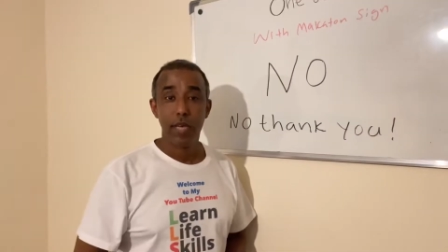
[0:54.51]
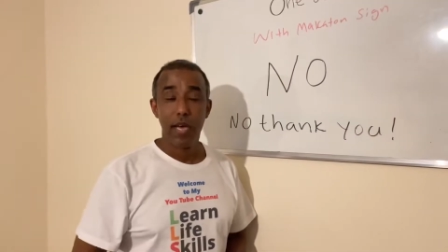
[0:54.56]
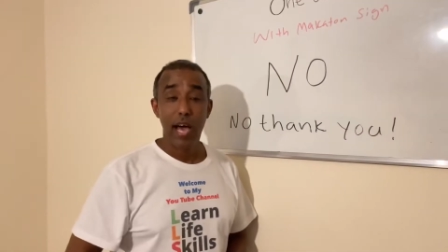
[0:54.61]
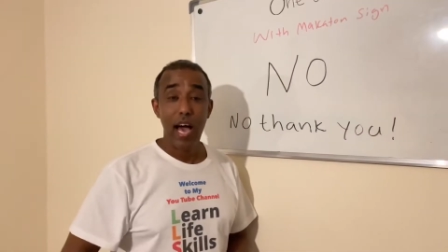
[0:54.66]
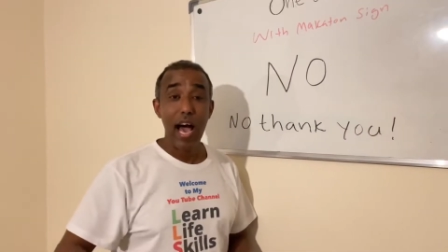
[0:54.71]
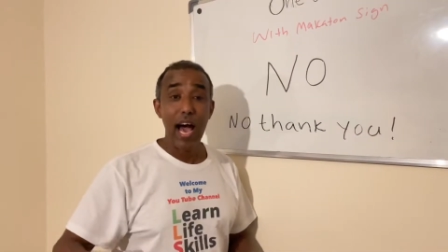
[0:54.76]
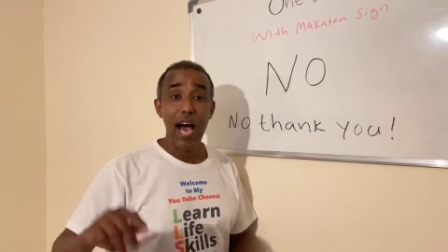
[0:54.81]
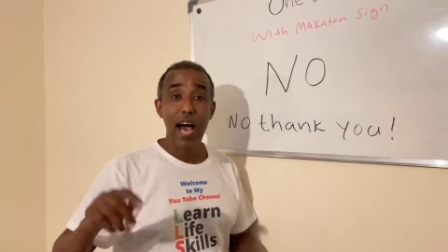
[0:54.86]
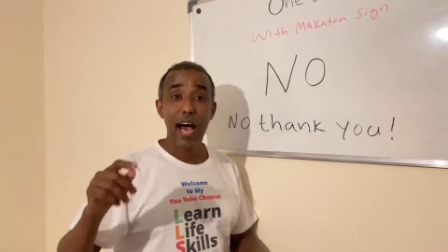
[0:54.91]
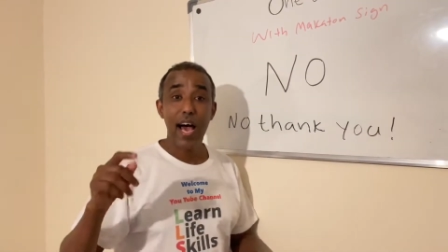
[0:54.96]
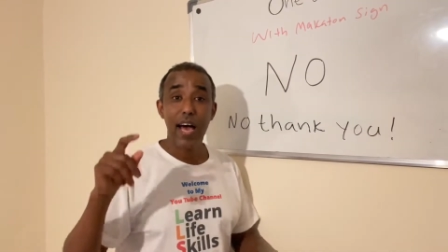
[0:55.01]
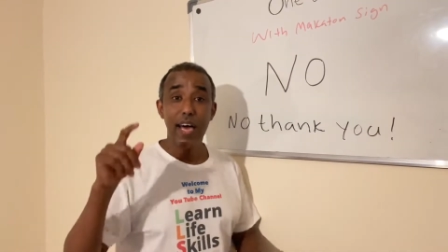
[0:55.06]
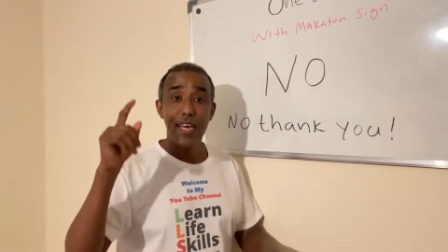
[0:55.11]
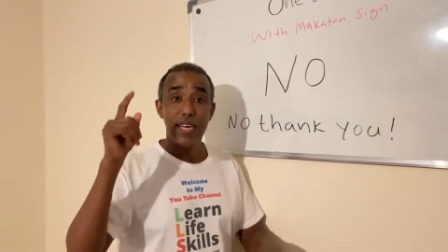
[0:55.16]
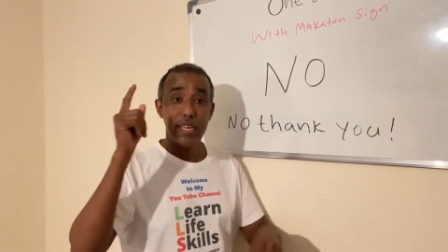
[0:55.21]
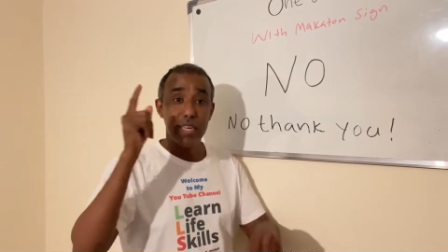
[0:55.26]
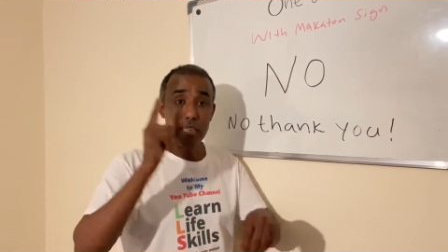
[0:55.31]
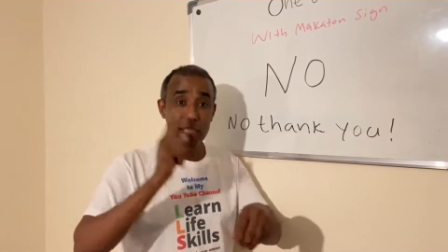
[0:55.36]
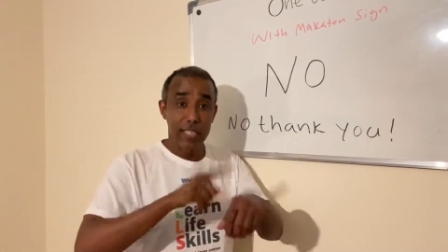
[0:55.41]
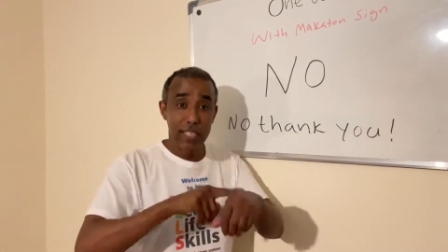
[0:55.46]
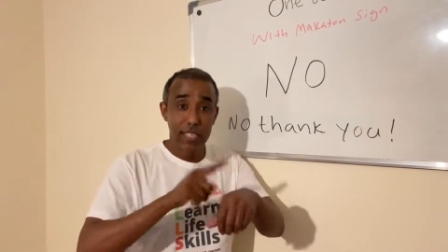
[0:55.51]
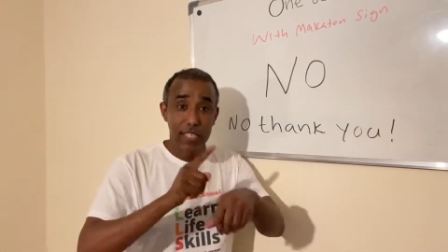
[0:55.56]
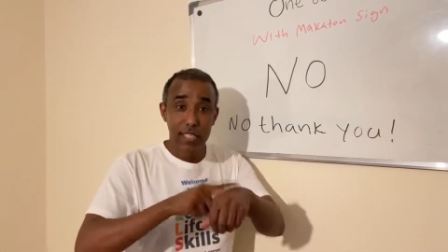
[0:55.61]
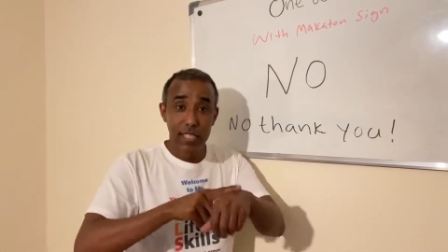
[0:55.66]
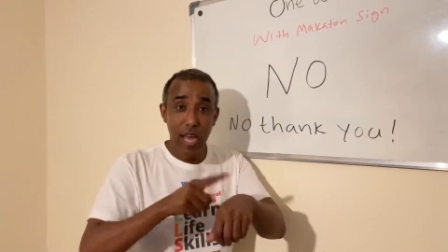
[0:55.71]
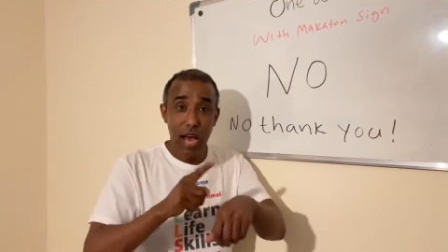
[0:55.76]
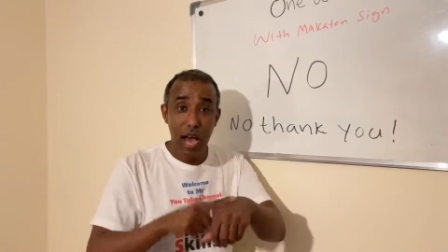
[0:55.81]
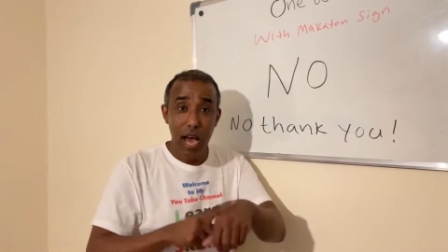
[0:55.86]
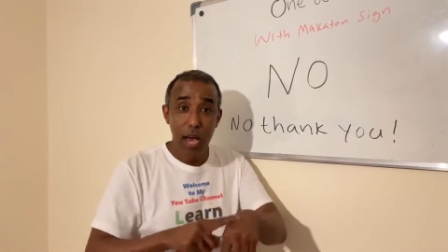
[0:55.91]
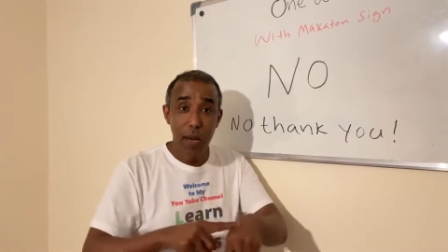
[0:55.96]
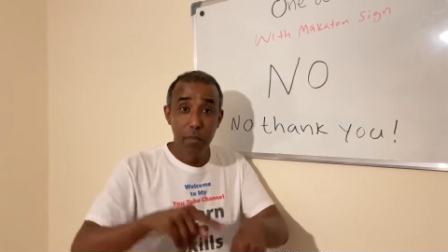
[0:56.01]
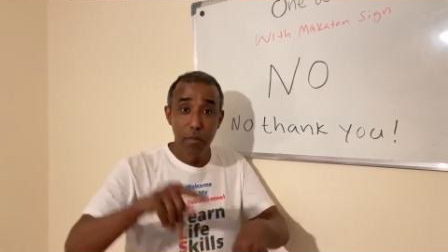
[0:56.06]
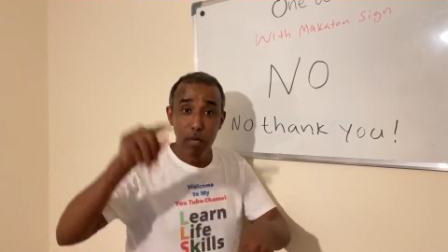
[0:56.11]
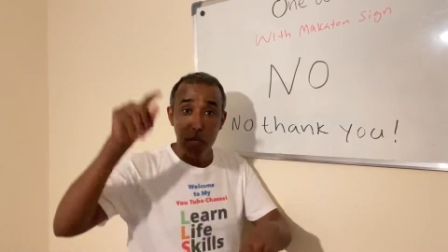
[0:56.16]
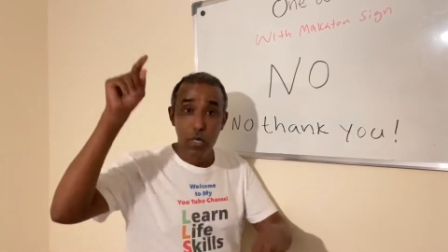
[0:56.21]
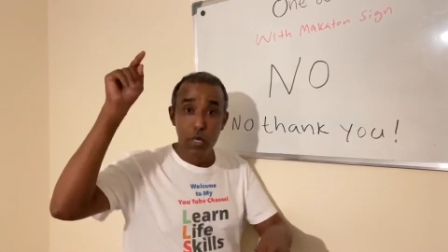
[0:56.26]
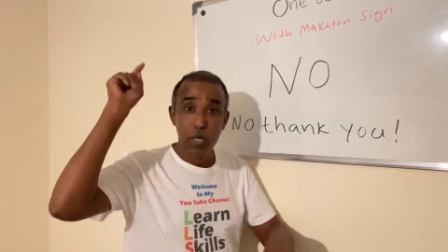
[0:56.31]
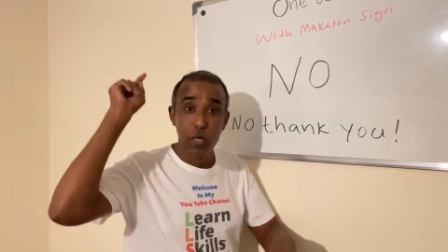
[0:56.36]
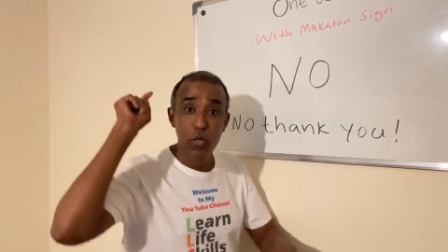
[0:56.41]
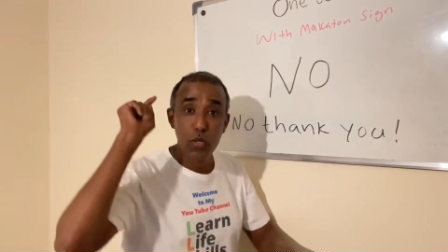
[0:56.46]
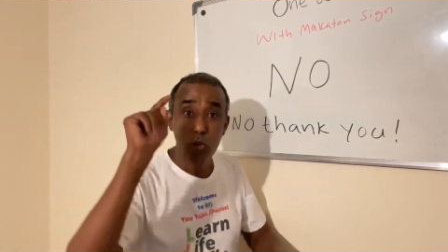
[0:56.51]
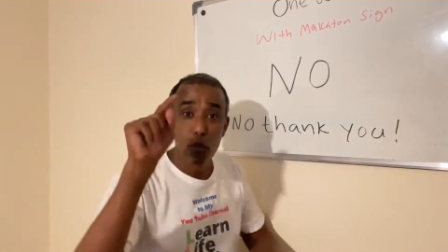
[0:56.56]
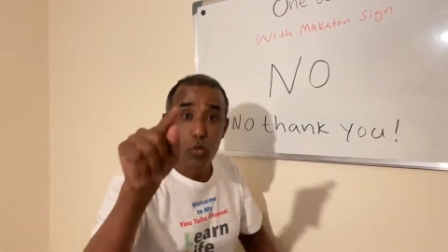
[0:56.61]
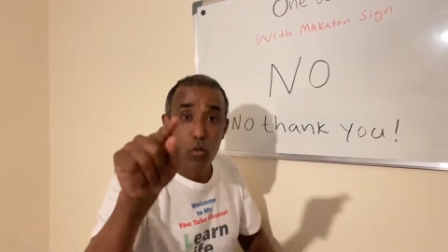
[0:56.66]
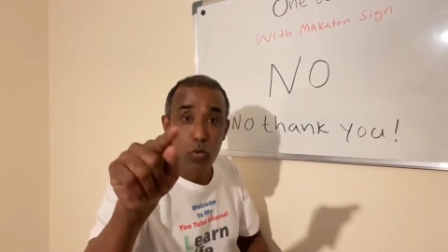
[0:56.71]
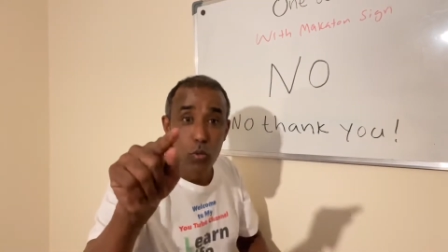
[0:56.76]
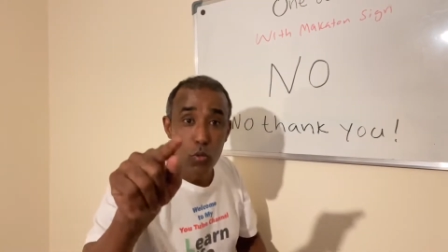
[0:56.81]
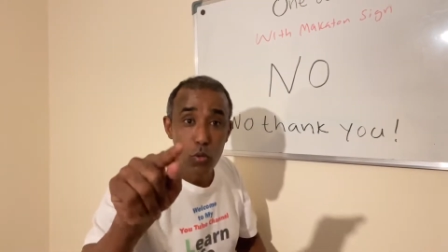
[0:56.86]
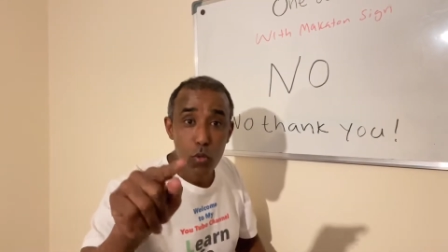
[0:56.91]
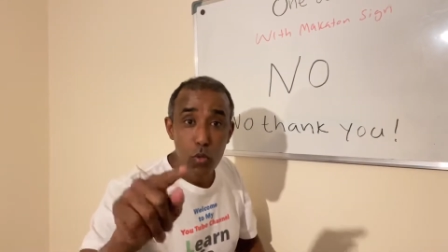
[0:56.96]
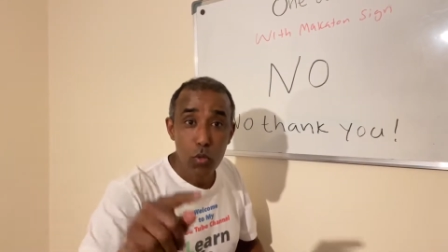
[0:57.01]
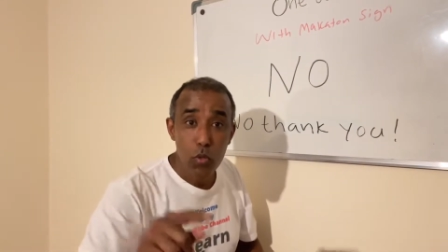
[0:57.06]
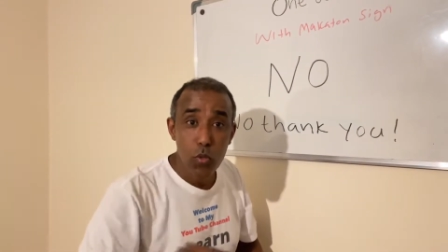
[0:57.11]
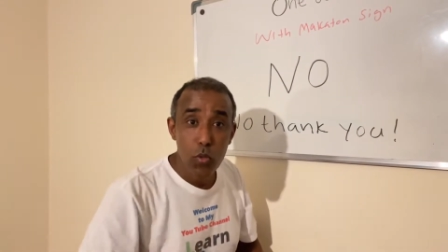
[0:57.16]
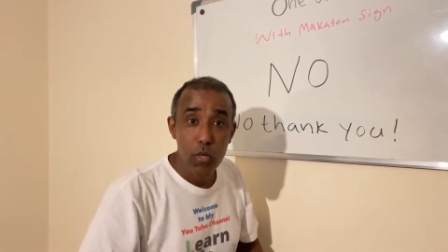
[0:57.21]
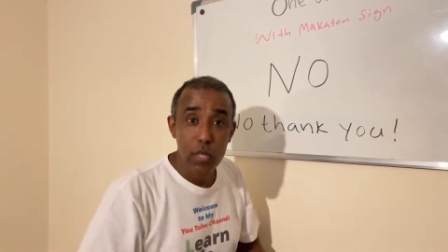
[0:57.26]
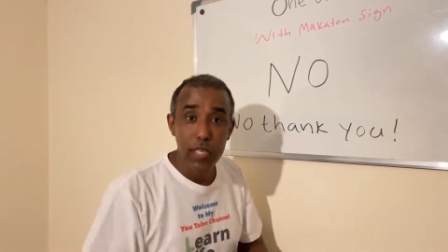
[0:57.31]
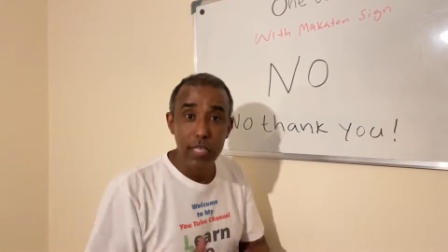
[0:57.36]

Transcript: And it's time you to